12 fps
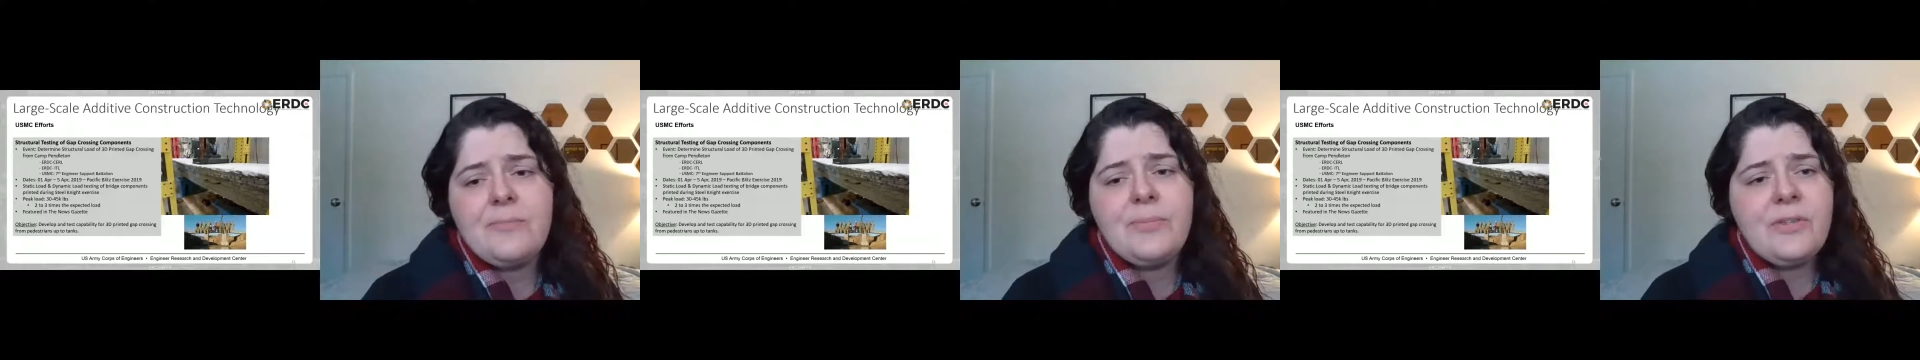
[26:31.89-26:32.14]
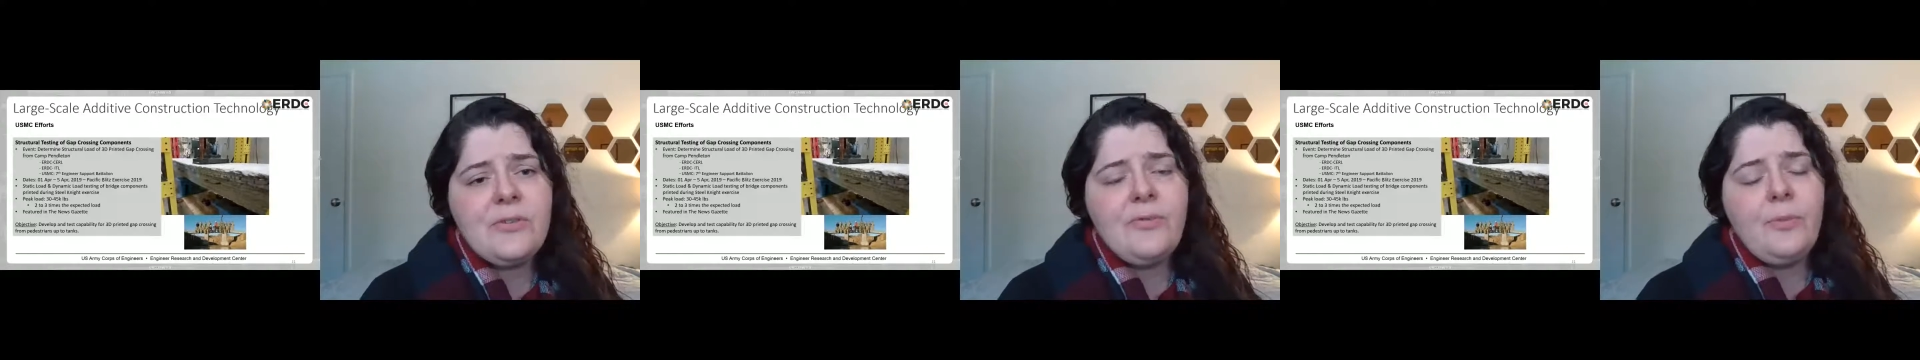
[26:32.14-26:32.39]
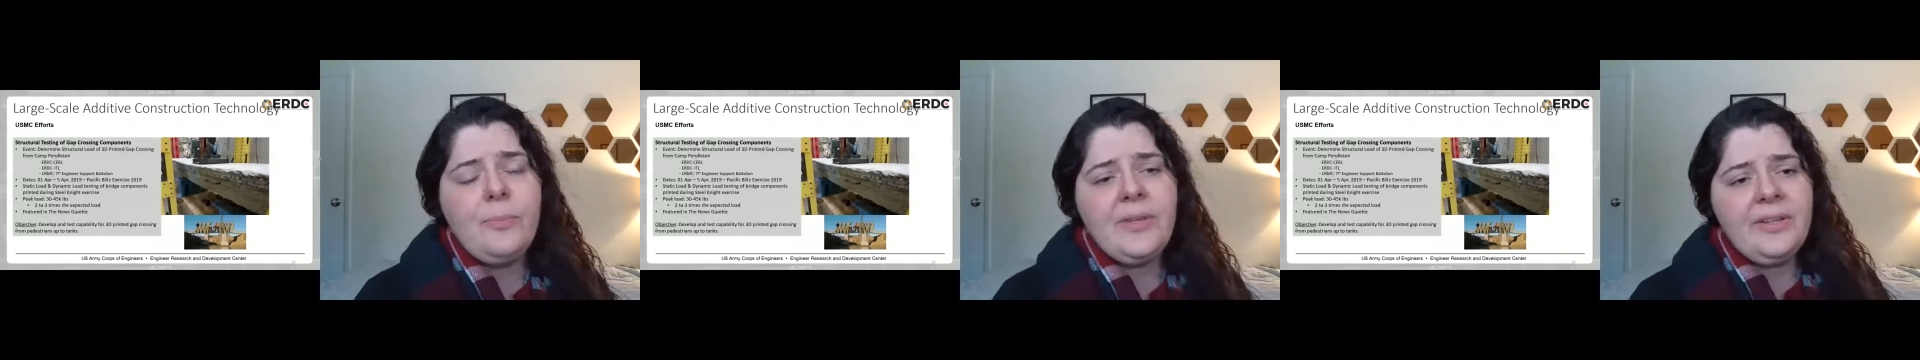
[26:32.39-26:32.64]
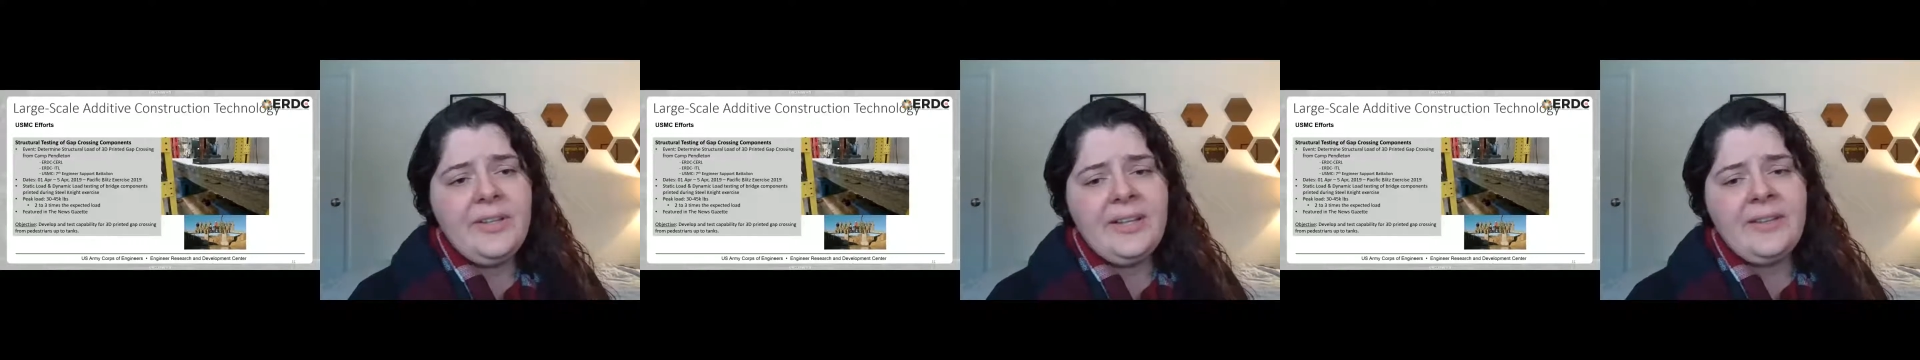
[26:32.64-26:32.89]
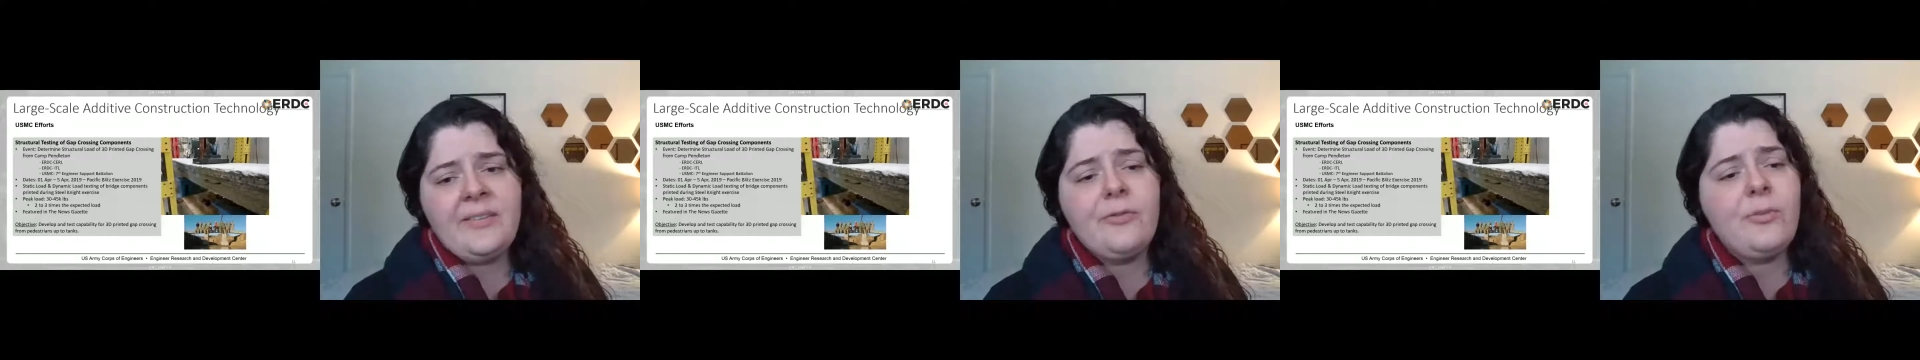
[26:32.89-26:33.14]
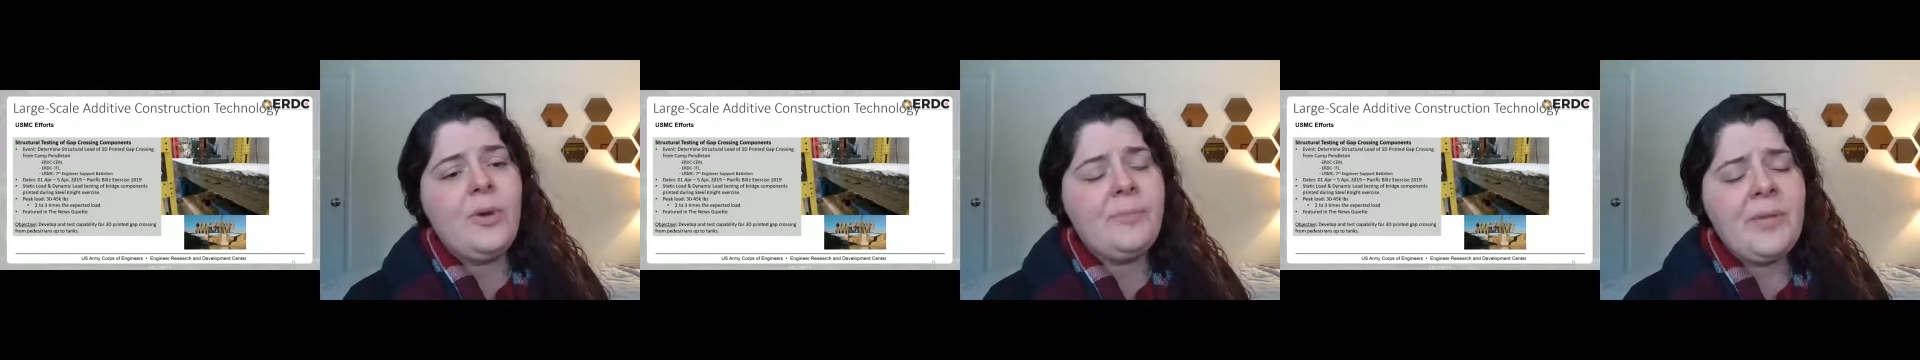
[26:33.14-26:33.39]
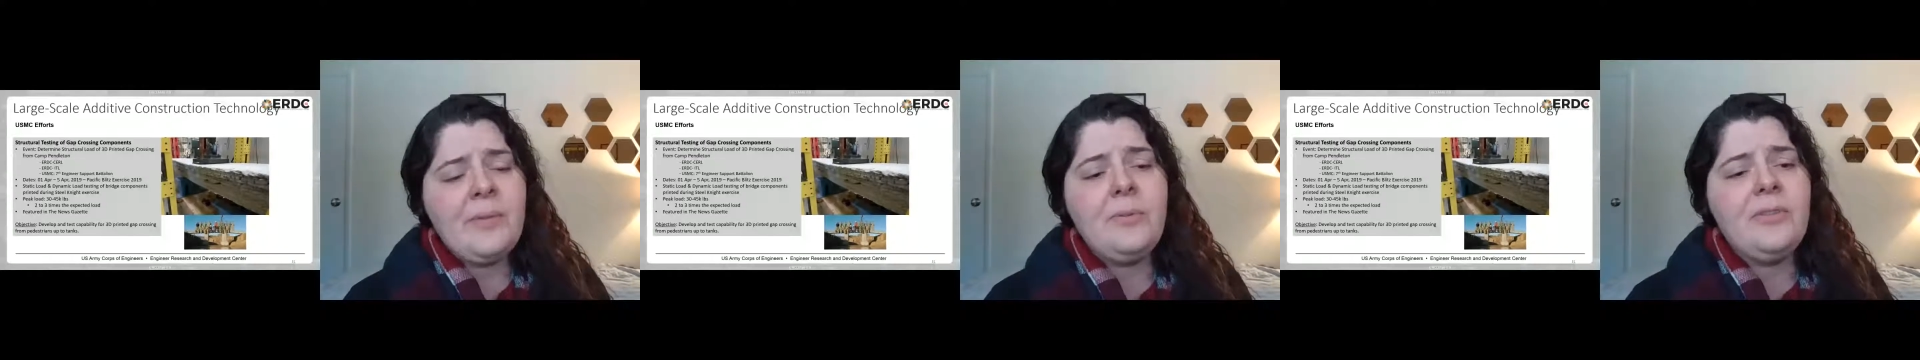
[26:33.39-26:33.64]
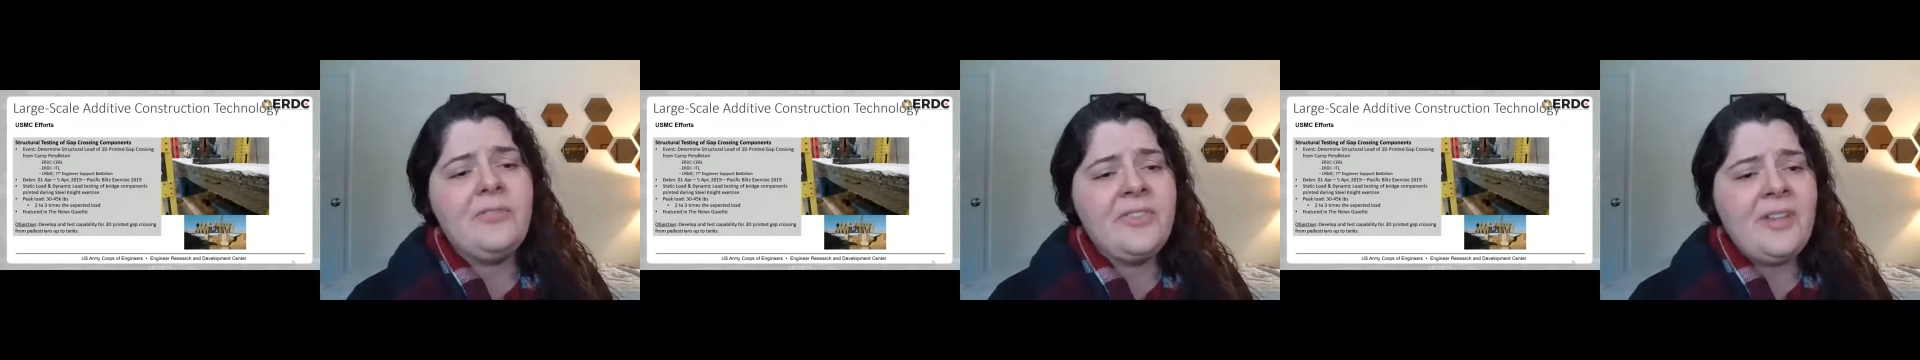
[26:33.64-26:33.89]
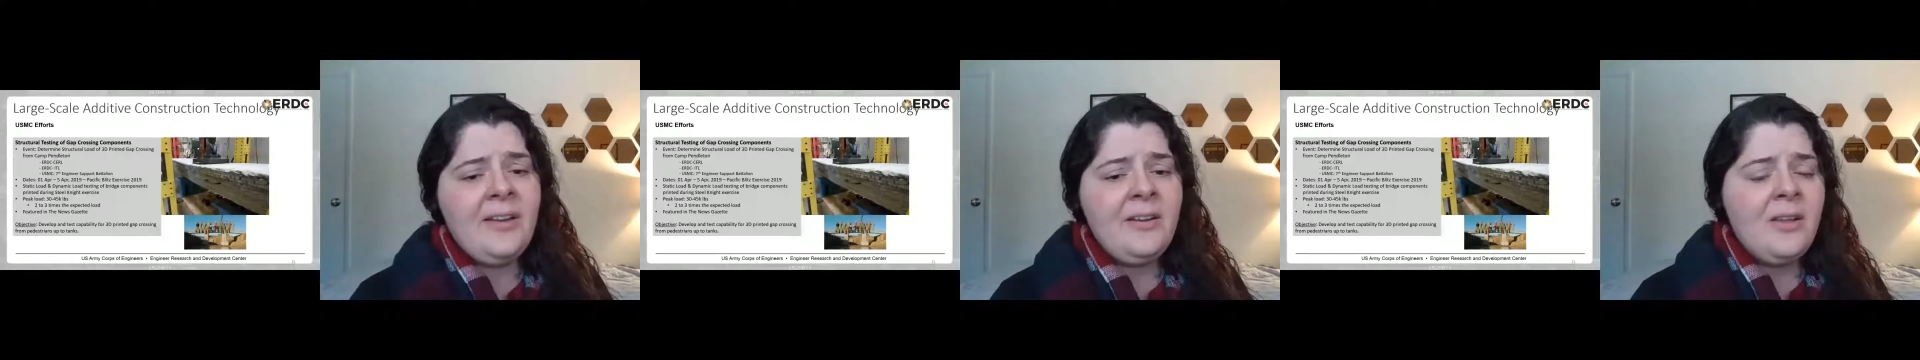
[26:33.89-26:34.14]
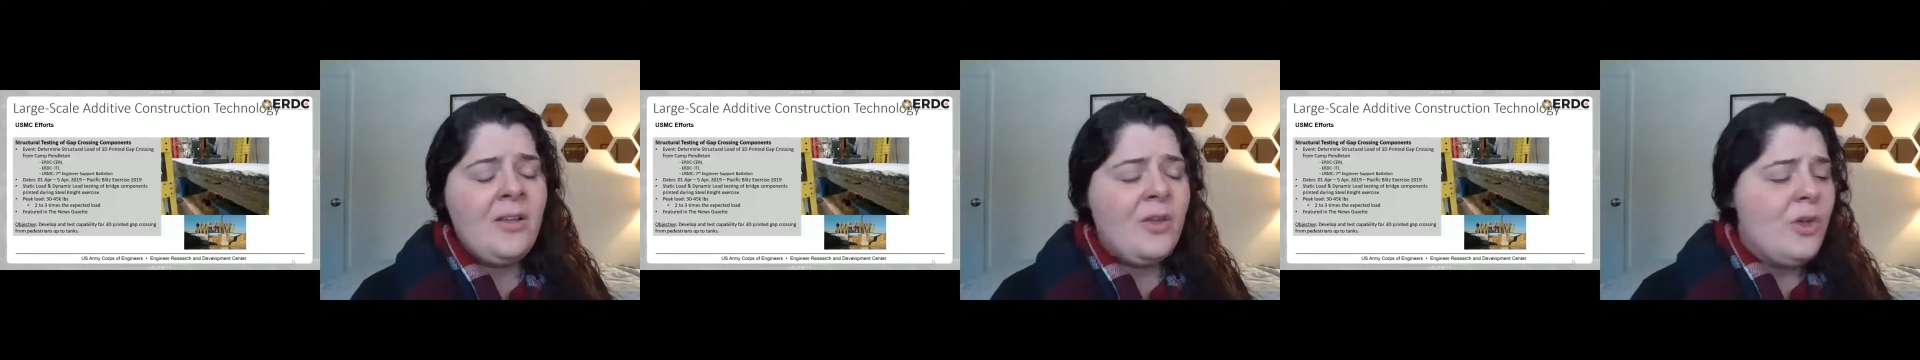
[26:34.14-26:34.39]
of beautiful buildings of what people have done,